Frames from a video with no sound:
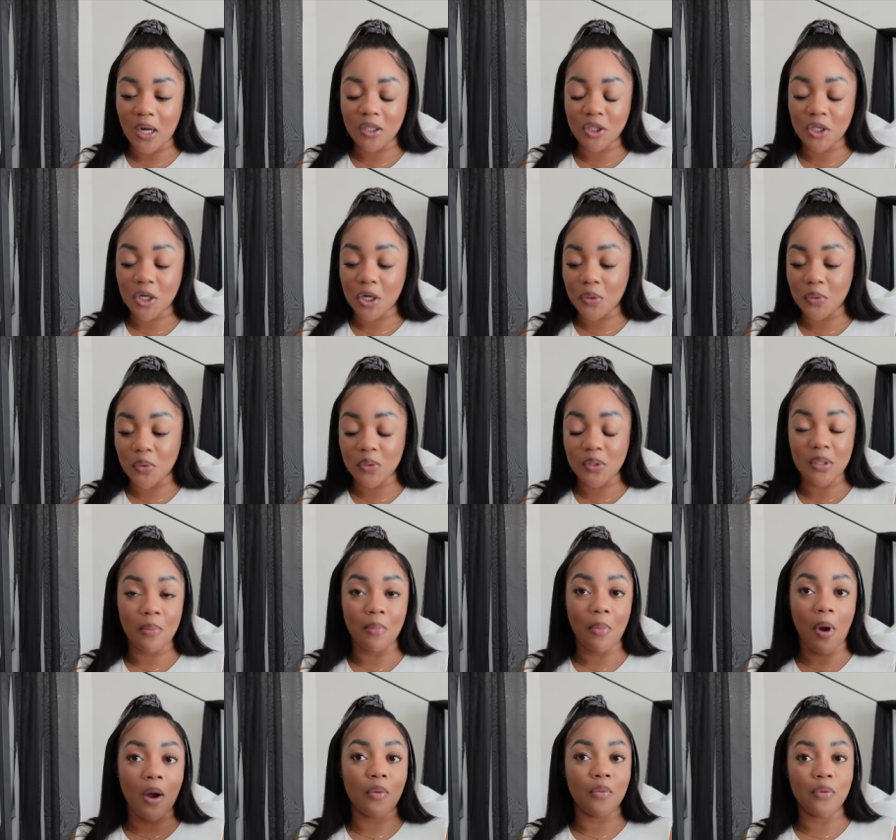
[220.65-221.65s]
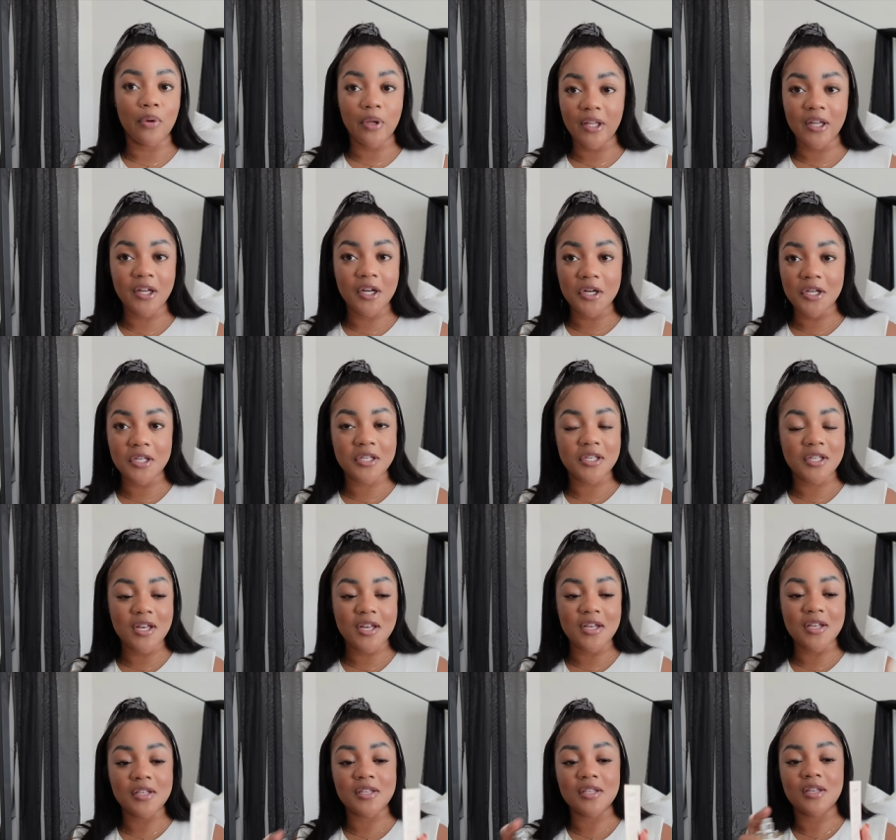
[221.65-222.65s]
I chose some really good
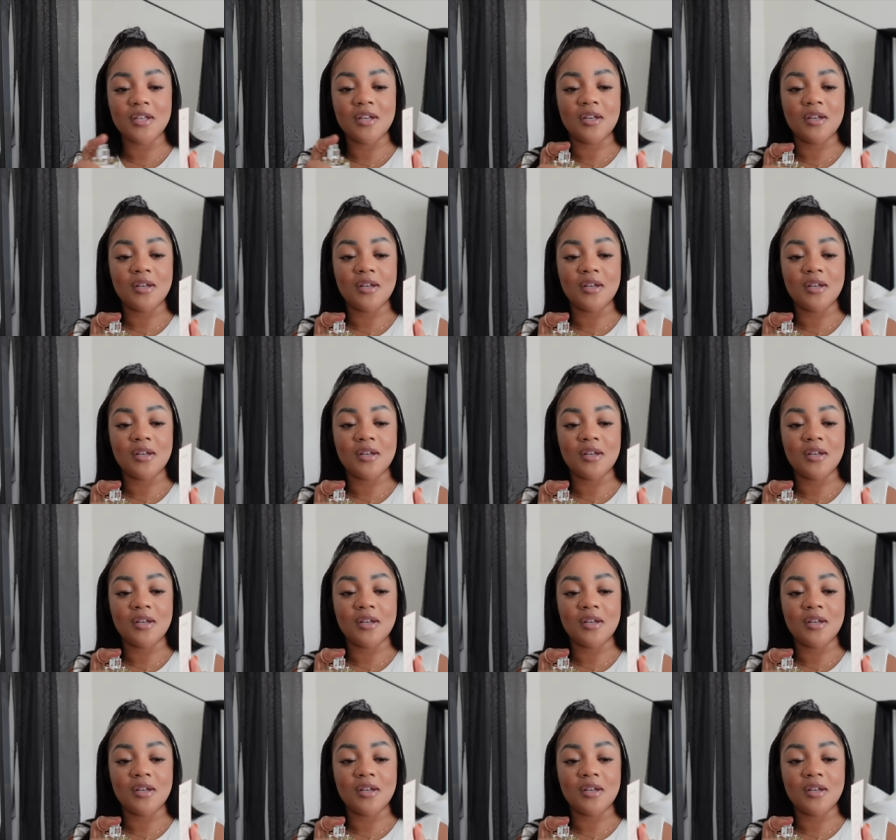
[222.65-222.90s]
scents.